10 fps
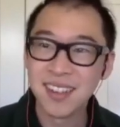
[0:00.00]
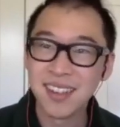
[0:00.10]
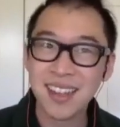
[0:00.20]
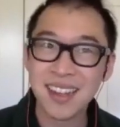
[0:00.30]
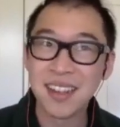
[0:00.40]

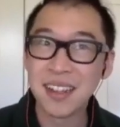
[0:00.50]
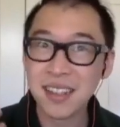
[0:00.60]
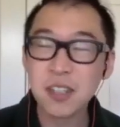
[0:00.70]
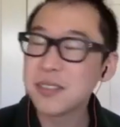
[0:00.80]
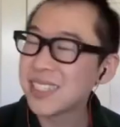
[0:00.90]
and a
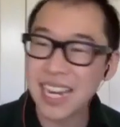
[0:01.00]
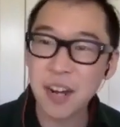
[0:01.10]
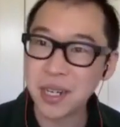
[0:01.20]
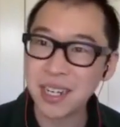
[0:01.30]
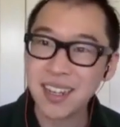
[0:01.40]
little
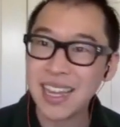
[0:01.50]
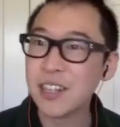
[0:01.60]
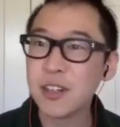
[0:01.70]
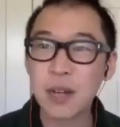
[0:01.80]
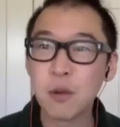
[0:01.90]
scary. And
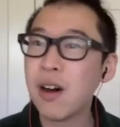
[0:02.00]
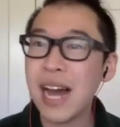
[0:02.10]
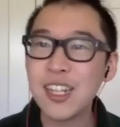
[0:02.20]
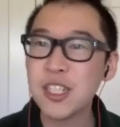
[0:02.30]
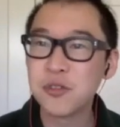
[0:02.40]
they're like, well,
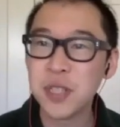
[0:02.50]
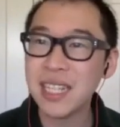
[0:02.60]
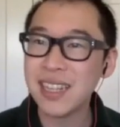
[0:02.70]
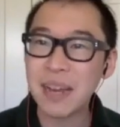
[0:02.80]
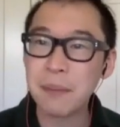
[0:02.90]
I just really
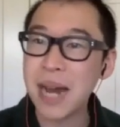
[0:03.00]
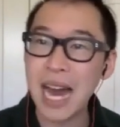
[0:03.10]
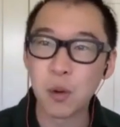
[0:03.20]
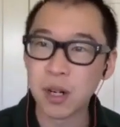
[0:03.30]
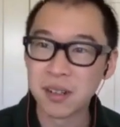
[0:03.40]
like
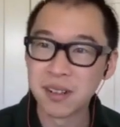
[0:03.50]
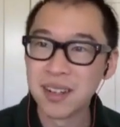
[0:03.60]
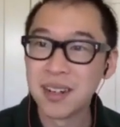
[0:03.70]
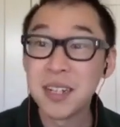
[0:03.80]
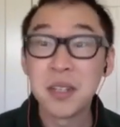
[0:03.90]
power.
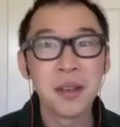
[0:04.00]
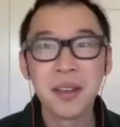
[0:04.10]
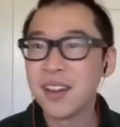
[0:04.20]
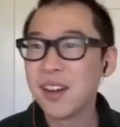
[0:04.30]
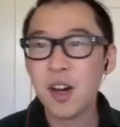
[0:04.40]

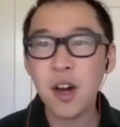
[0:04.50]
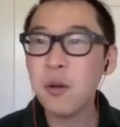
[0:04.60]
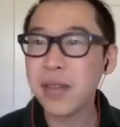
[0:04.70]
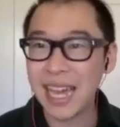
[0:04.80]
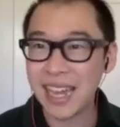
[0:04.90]

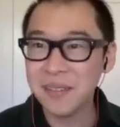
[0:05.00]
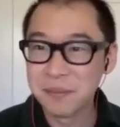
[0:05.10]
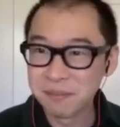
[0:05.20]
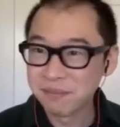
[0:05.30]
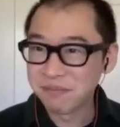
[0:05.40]
Okay.
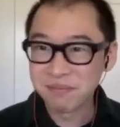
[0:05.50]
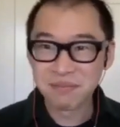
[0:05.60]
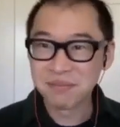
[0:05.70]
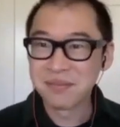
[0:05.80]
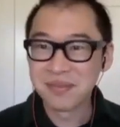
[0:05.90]

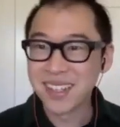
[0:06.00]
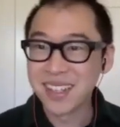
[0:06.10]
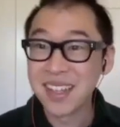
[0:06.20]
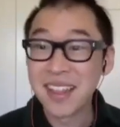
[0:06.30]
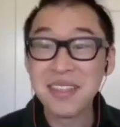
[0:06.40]

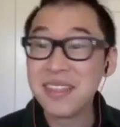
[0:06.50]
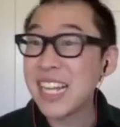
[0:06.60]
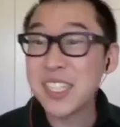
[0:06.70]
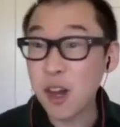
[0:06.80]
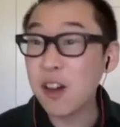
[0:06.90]

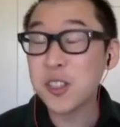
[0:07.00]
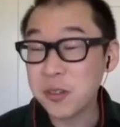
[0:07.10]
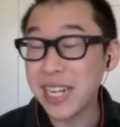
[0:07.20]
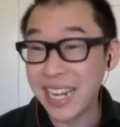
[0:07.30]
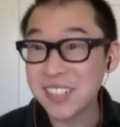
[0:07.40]
That's also
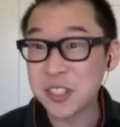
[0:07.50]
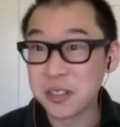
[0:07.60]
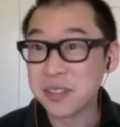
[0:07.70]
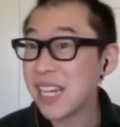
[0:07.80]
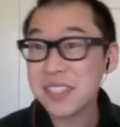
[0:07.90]
an
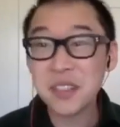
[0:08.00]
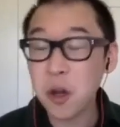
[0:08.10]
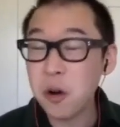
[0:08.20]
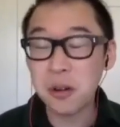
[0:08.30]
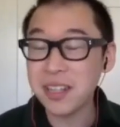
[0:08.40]
answer. That's
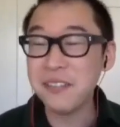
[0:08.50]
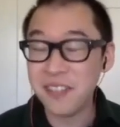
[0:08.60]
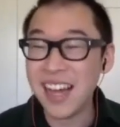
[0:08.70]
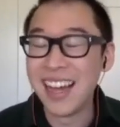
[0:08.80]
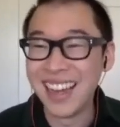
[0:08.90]
totally
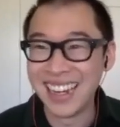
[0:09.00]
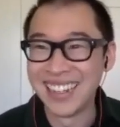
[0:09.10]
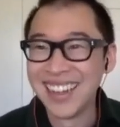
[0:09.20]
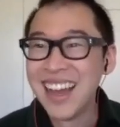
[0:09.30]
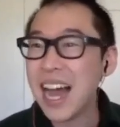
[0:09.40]
fine.
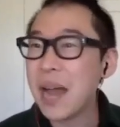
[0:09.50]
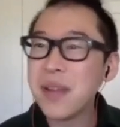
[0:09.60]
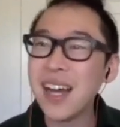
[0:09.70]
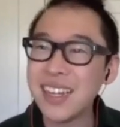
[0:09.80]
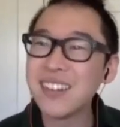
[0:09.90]
I'm
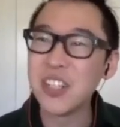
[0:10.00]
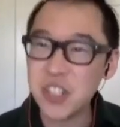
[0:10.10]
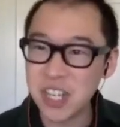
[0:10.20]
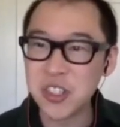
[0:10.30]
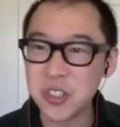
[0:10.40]
not here to
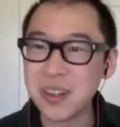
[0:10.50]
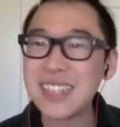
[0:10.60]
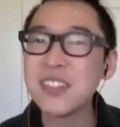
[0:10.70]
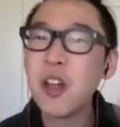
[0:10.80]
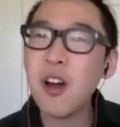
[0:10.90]
judge you.
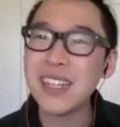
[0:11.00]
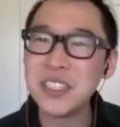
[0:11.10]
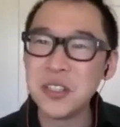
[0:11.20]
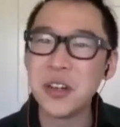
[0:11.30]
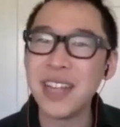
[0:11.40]
As long as
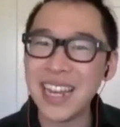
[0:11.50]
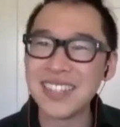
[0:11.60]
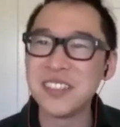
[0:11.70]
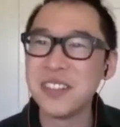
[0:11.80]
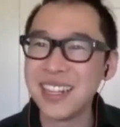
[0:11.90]
you know the
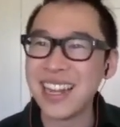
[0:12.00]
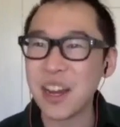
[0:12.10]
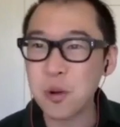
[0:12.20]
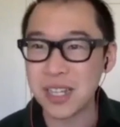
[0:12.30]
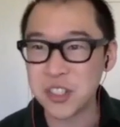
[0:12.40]
answer to that
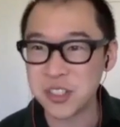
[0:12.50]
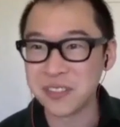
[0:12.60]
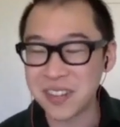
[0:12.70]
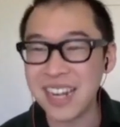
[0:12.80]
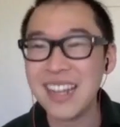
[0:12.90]
question,
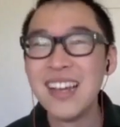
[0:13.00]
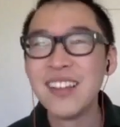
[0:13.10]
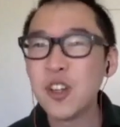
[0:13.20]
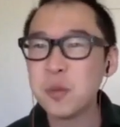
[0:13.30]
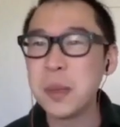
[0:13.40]
right?
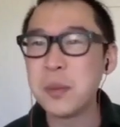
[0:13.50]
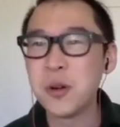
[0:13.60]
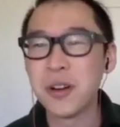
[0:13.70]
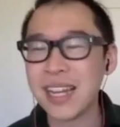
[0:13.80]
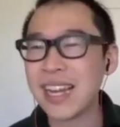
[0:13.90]
Those people who
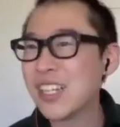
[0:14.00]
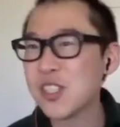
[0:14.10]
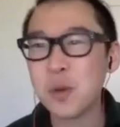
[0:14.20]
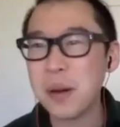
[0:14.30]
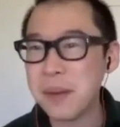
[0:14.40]
are like, I
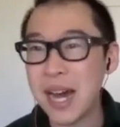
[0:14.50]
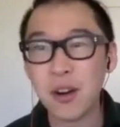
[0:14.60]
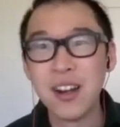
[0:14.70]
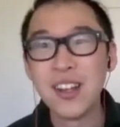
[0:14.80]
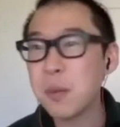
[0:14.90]
just want
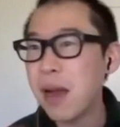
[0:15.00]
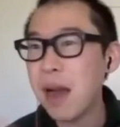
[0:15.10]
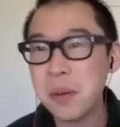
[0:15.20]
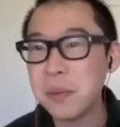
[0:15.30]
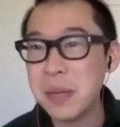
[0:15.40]
power. You're
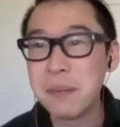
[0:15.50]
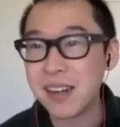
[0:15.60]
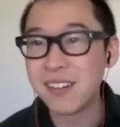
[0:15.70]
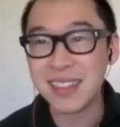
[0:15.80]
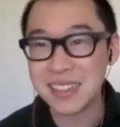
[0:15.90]
probably
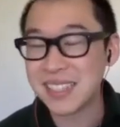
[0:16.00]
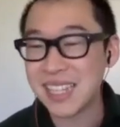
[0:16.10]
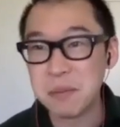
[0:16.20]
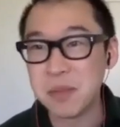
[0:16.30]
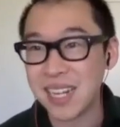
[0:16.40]
better at this
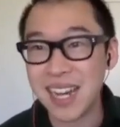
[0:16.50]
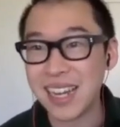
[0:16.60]
game than I